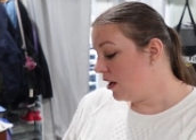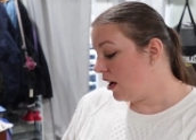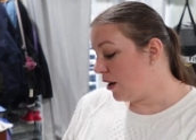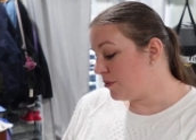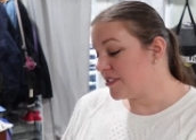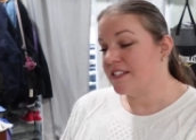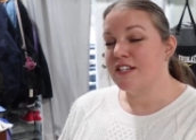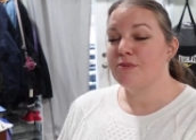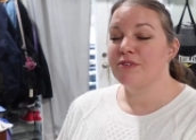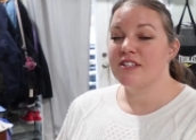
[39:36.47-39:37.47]
I will sit
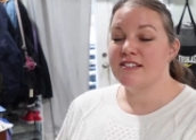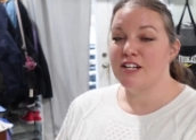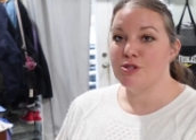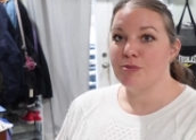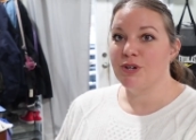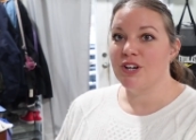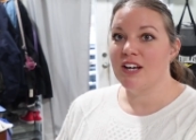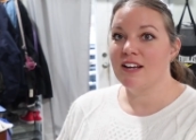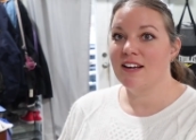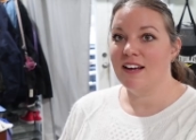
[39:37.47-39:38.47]
down with the sketchbook
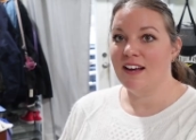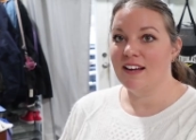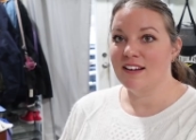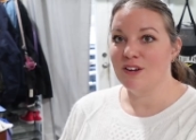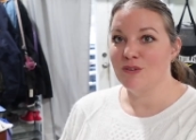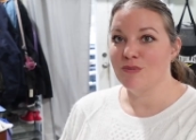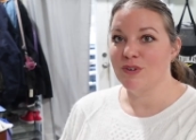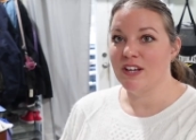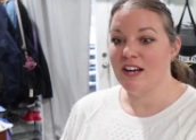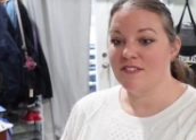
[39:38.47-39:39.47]
and
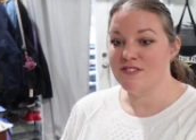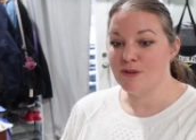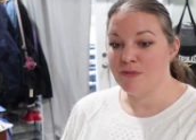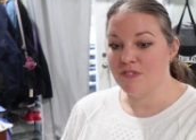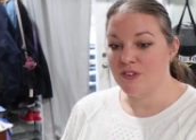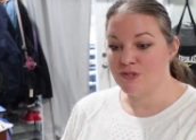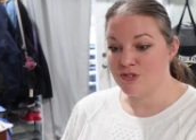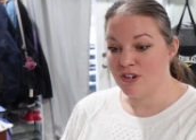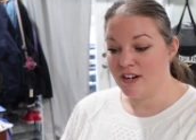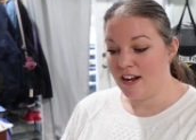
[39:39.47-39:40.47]
hopefully have some of those
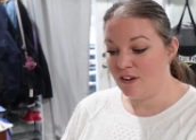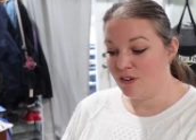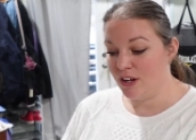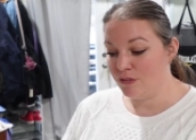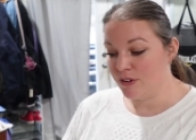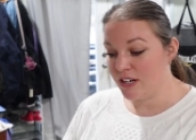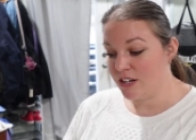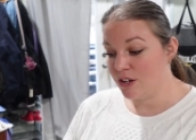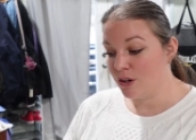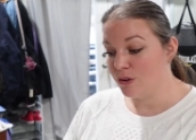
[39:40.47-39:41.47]
drawn out and ready
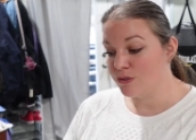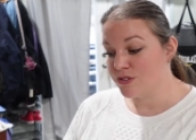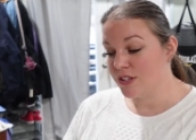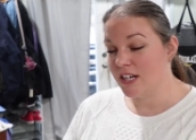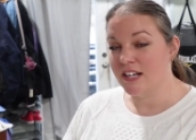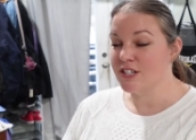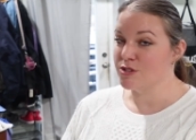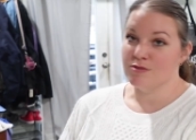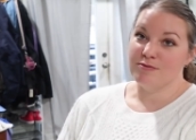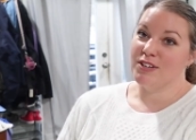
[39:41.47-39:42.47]
to go, so that I can
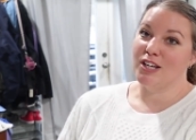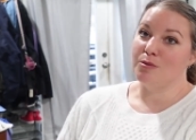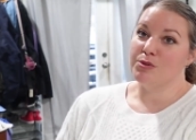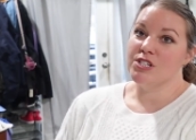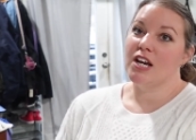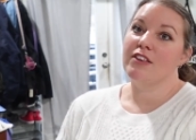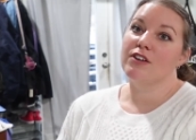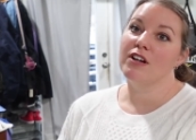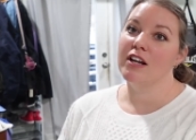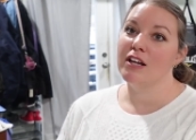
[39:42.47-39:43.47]
just get them put
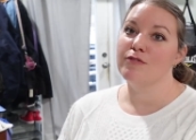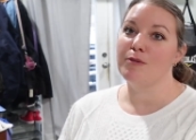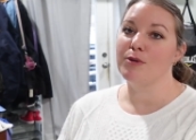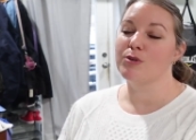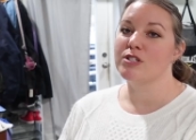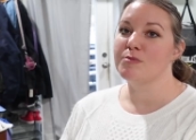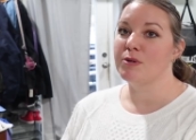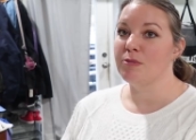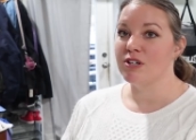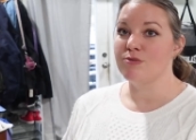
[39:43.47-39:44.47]
together and get February's
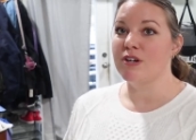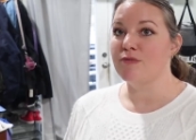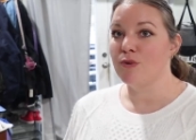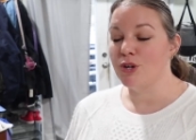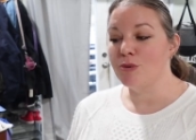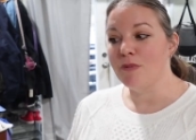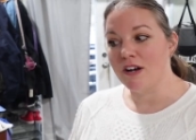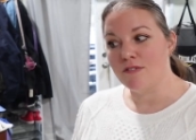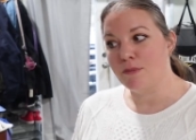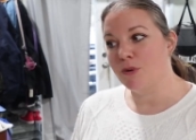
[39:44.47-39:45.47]
bookmarks ready for you by
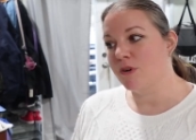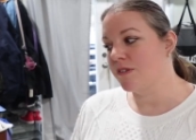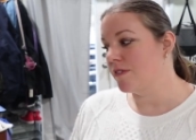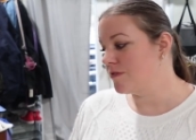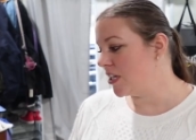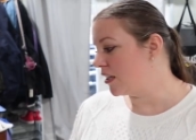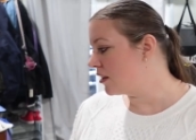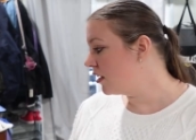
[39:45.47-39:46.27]
February 15th.